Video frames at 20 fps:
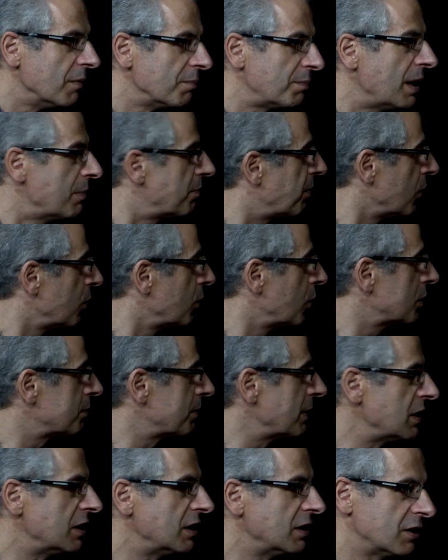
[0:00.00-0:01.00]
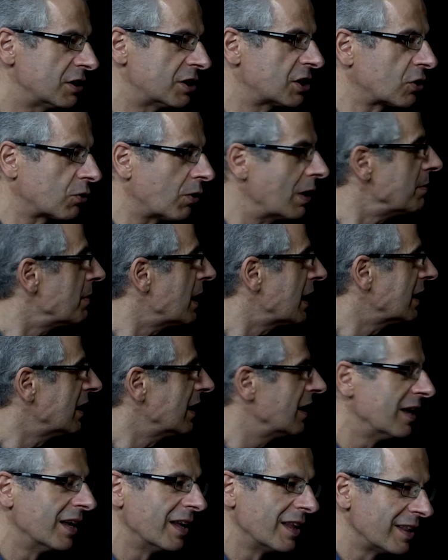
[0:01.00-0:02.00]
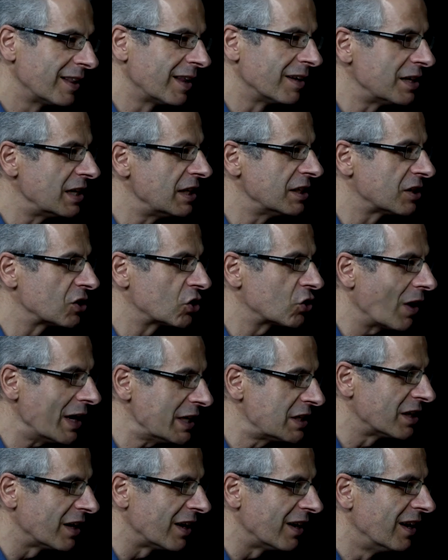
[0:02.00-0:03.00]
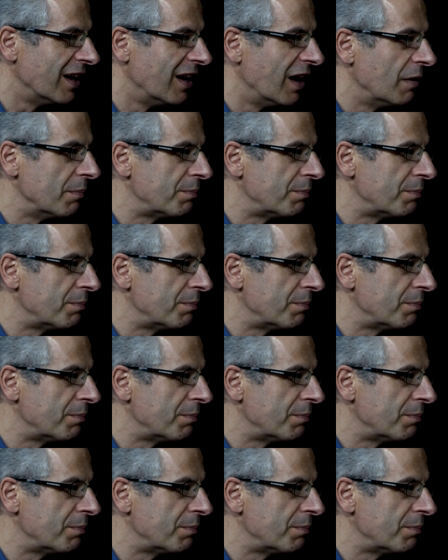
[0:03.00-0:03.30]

people would be screaming that he's a traitor.